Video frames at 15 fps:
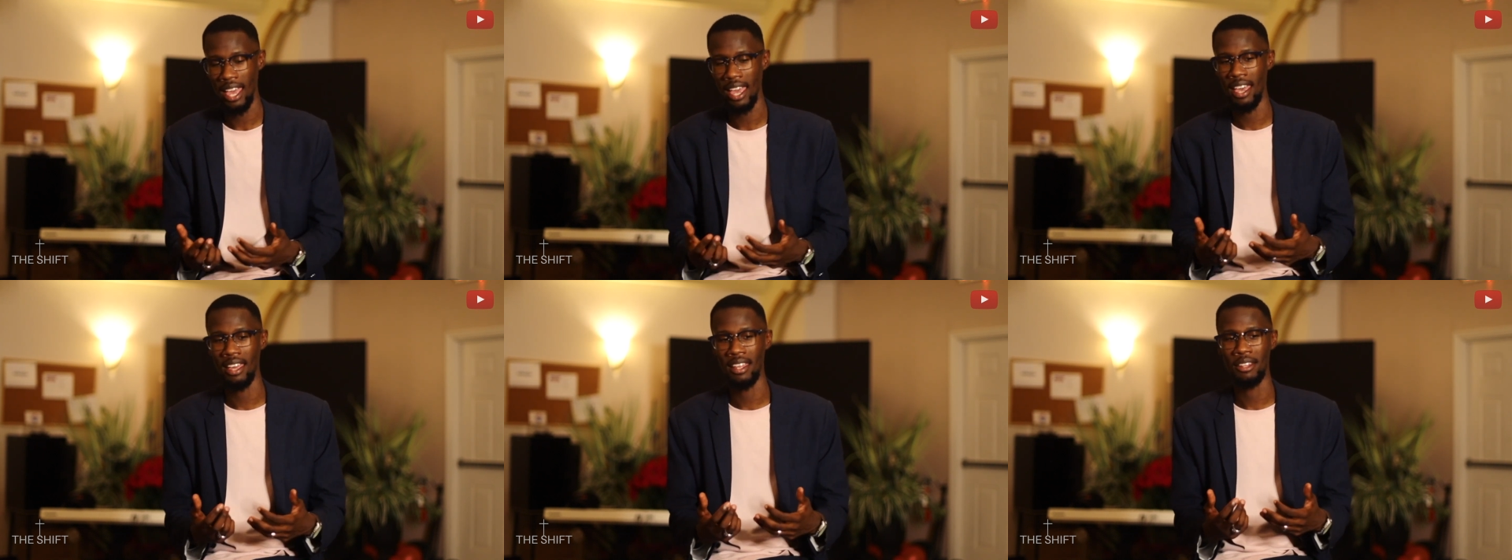
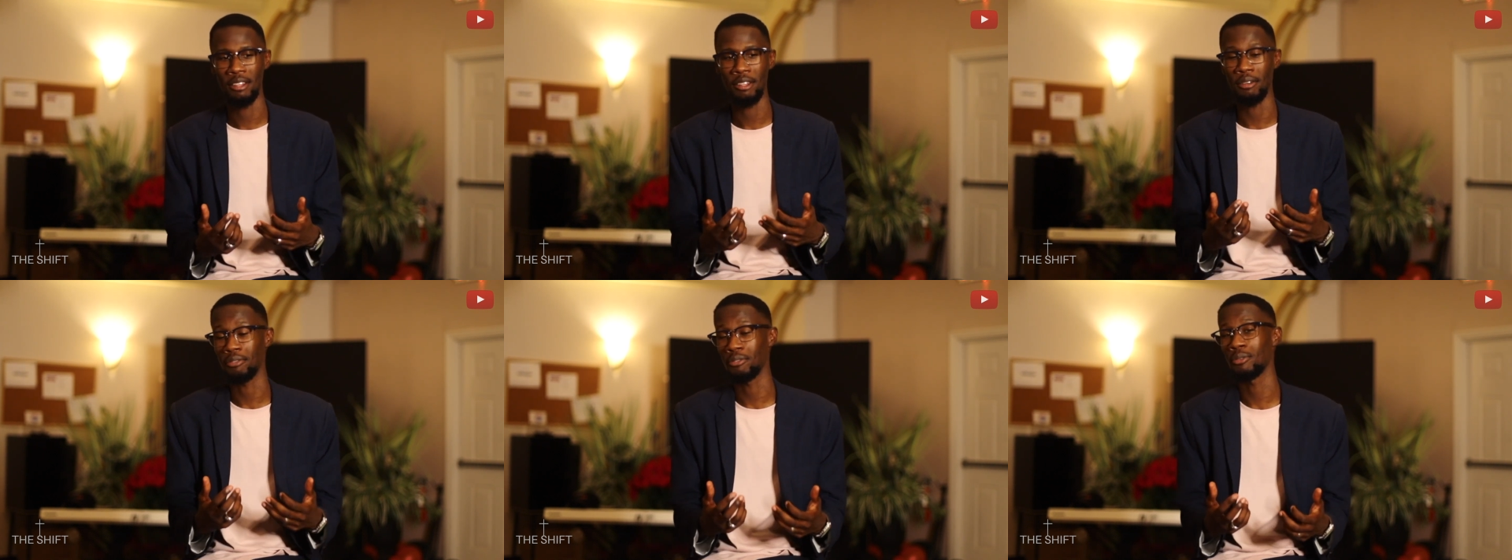
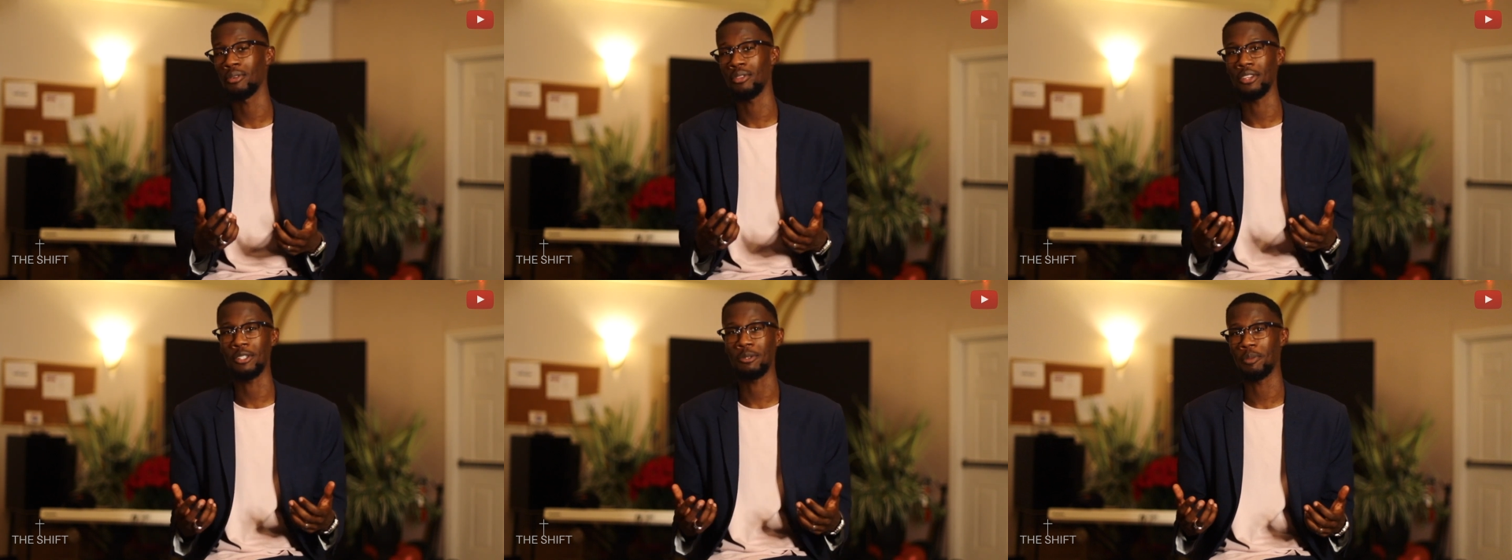And the fruit
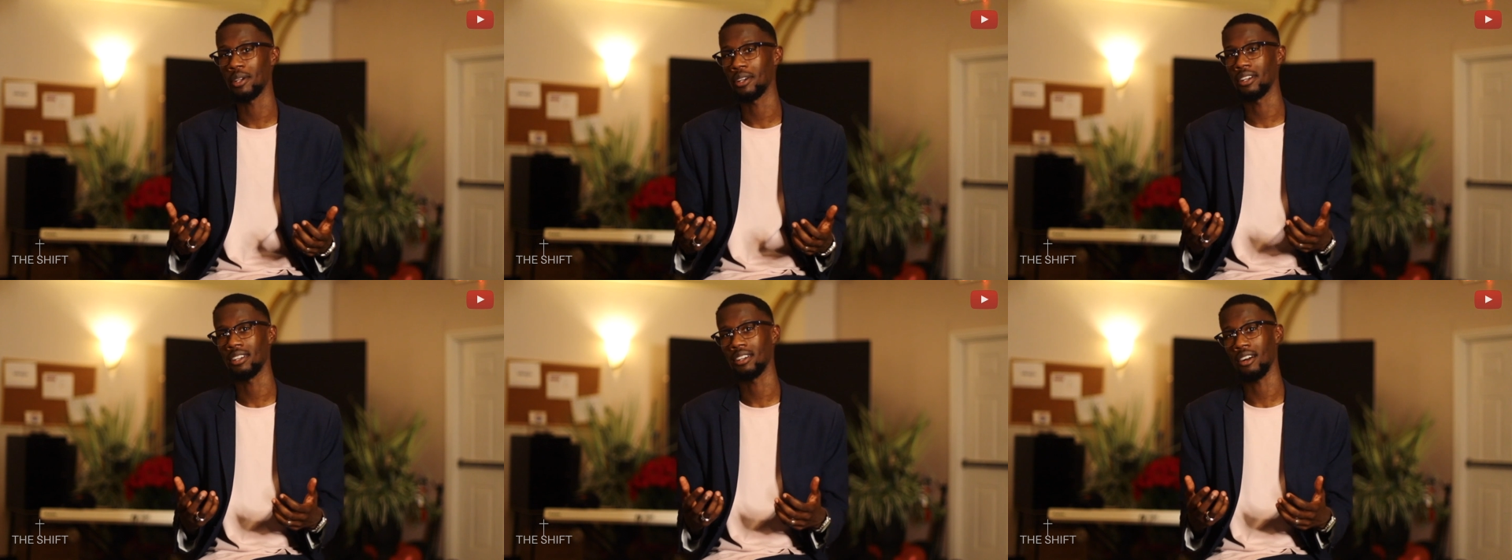of the
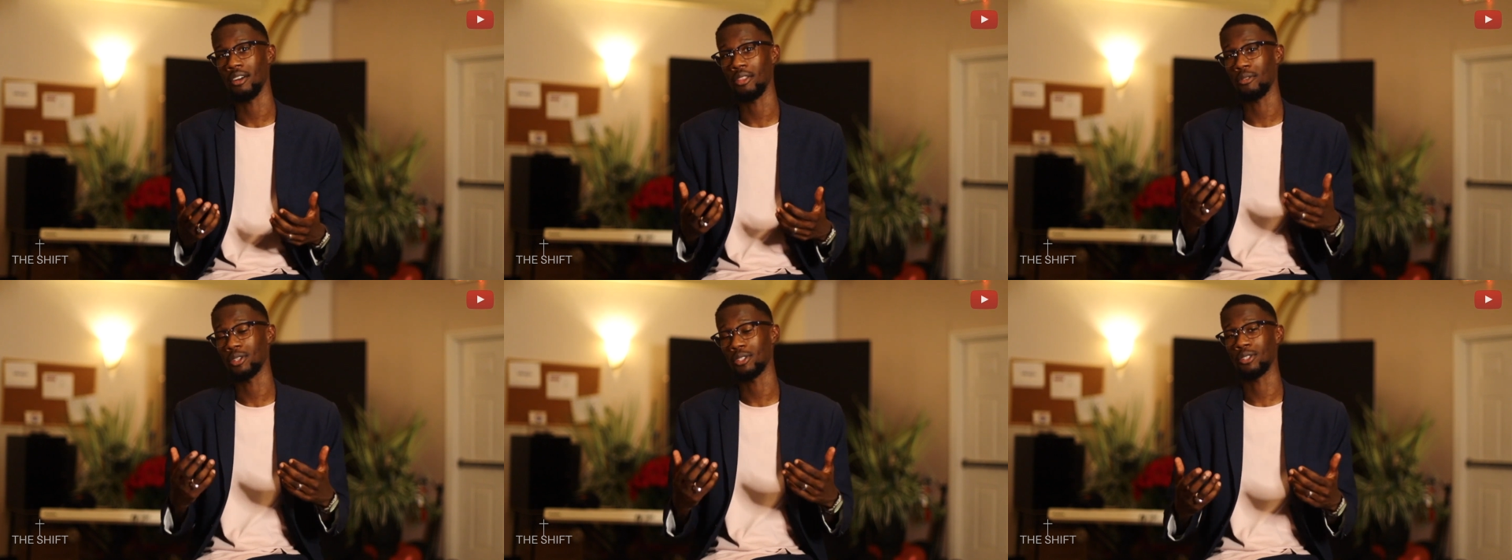Spirit are
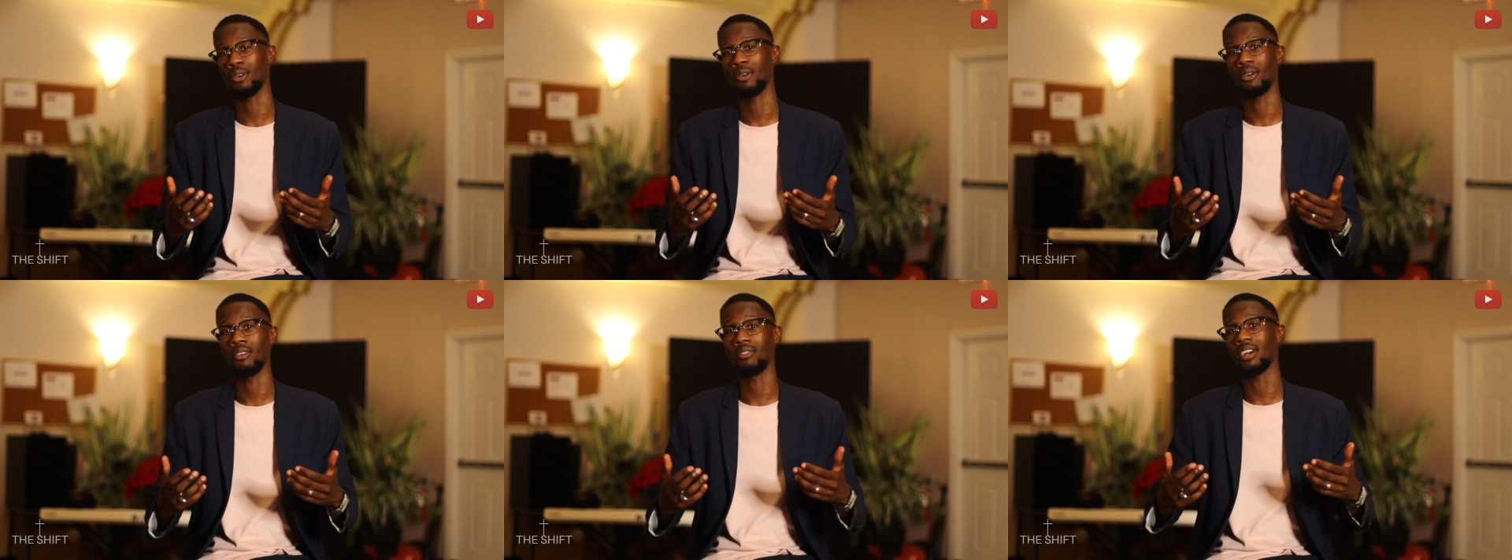the
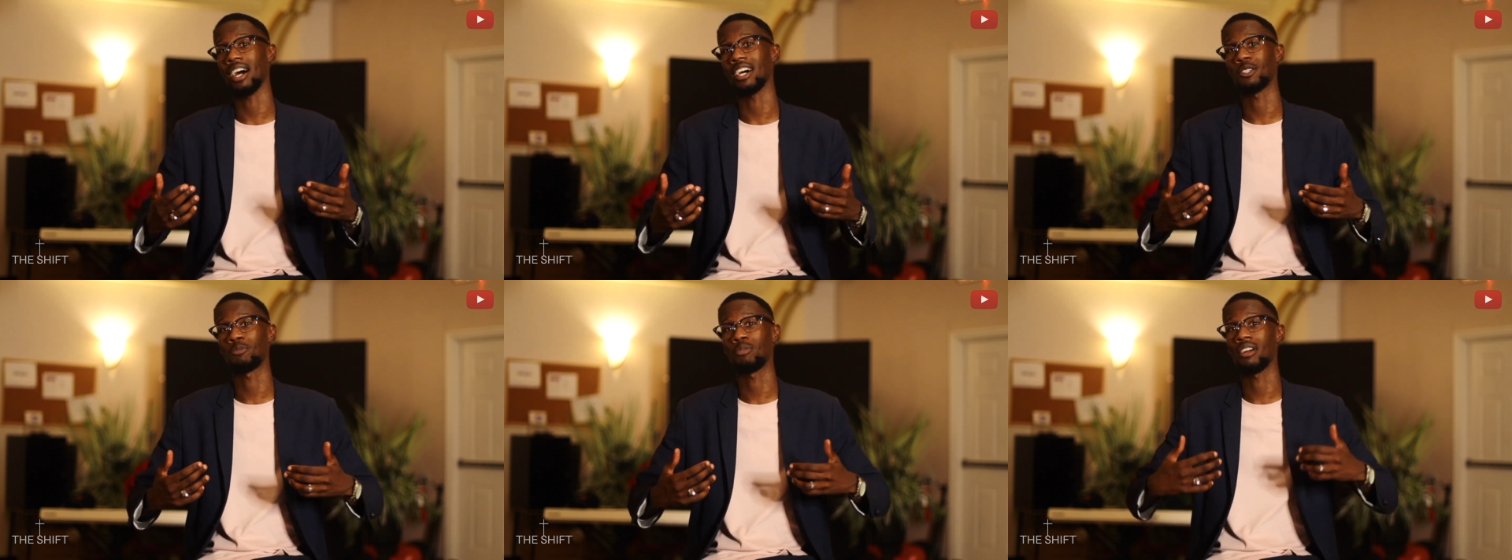result of
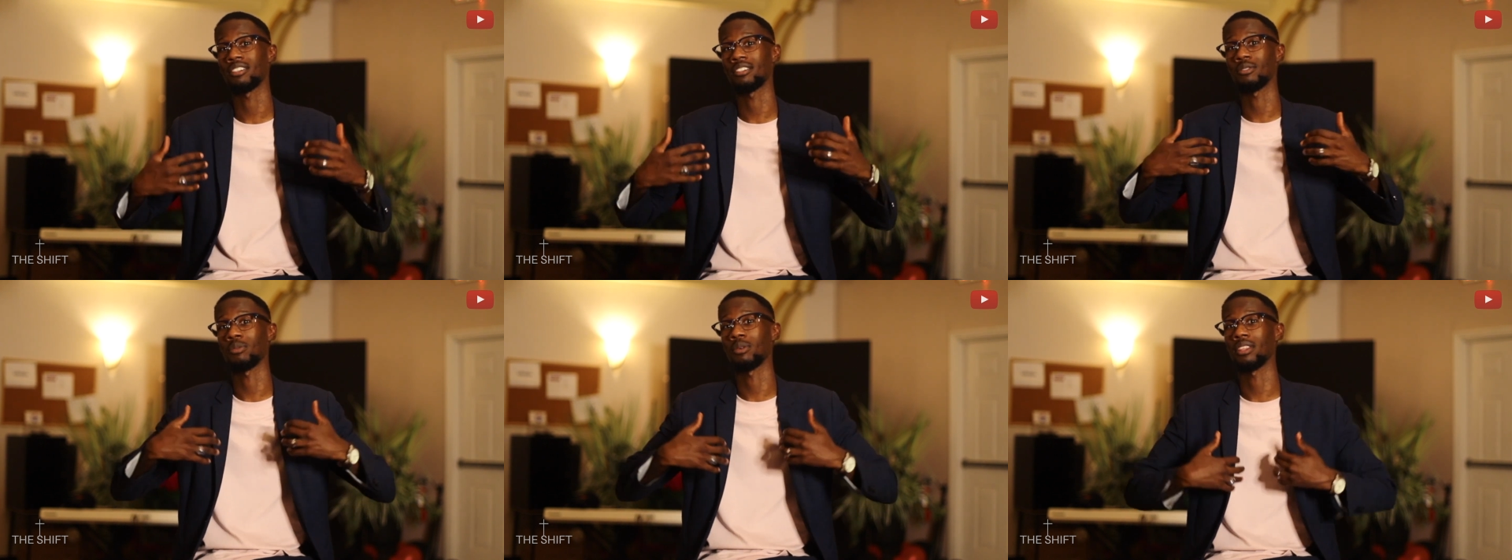God's
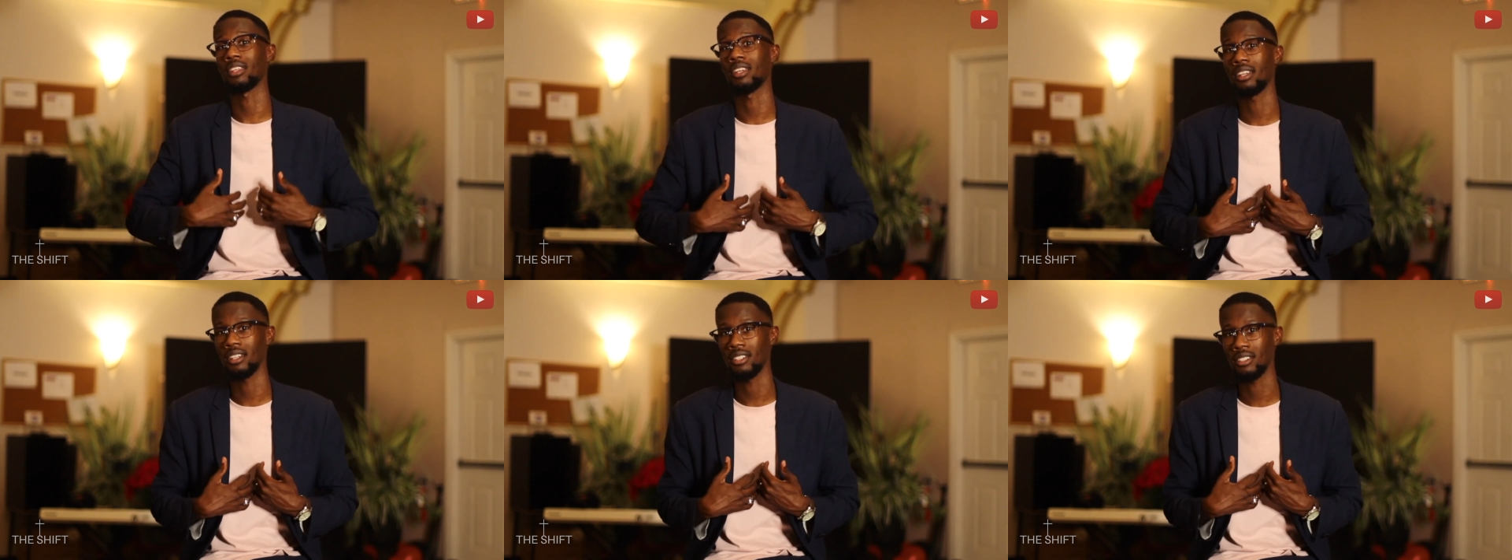presence
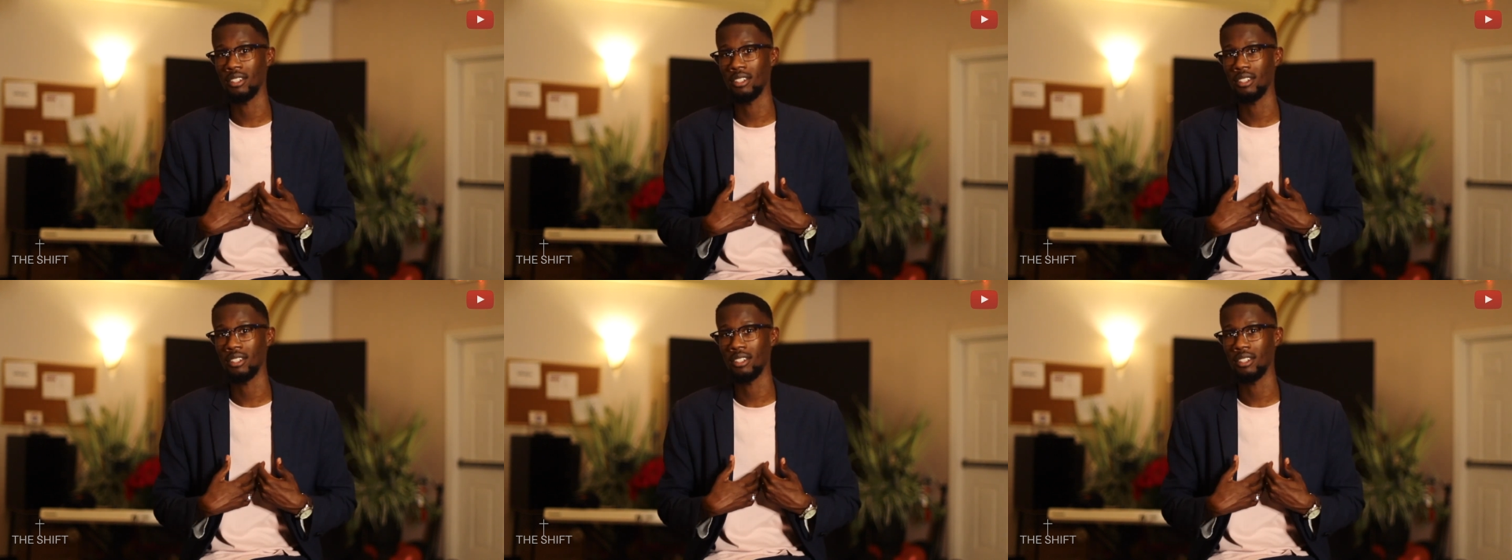within us.